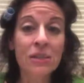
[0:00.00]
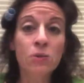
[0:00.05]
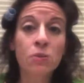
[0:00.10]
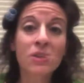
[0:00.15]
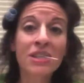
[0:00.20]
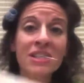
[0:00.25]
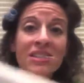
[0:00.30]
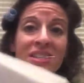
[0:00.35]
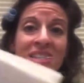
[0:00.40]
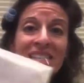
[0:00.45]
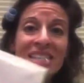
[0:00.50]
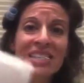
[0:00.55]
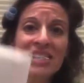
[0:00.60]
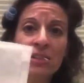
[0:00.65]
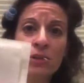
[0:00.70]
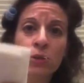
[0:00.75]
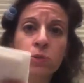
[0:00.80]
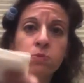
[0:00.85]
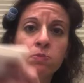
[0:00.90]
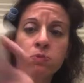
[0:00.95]
with
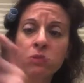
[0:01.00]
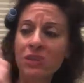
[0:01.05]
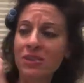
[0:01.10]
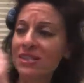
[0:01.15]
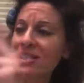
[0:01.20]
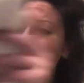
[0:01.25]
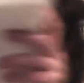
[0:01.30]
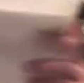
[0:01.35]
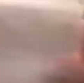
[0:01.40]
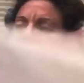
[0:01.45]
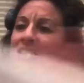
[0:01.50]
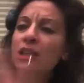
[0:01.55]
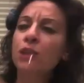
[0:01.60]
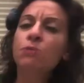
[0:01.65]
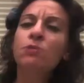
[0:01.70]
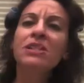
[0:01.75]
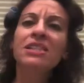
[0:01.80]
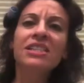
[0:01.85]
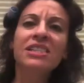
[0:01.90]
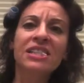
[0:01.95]
this. Okay, so I
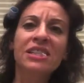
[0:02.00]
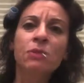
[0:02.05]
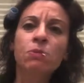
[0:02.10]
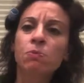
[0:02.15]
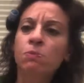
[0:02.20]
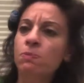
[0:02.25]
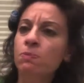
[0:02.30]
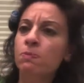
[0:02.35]
open it up.